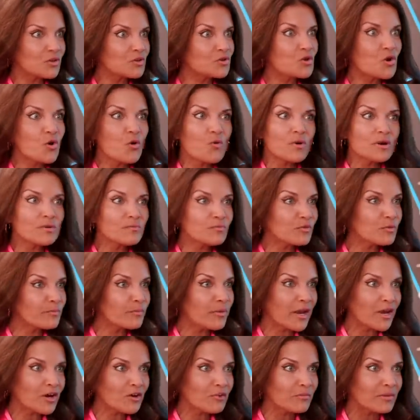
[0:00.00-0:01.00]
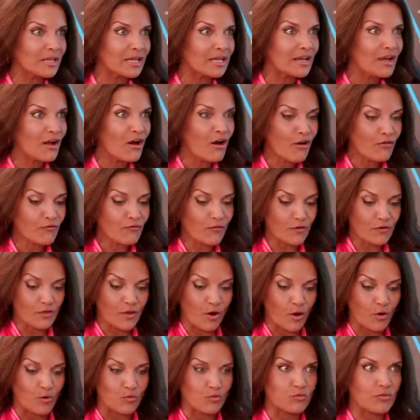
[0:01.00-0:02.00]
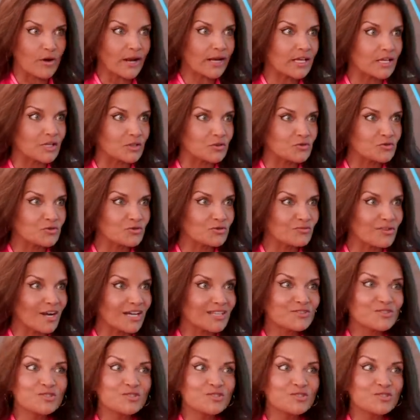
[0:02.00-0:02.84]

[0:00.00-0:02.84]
No one prepared me for the wreckage, right?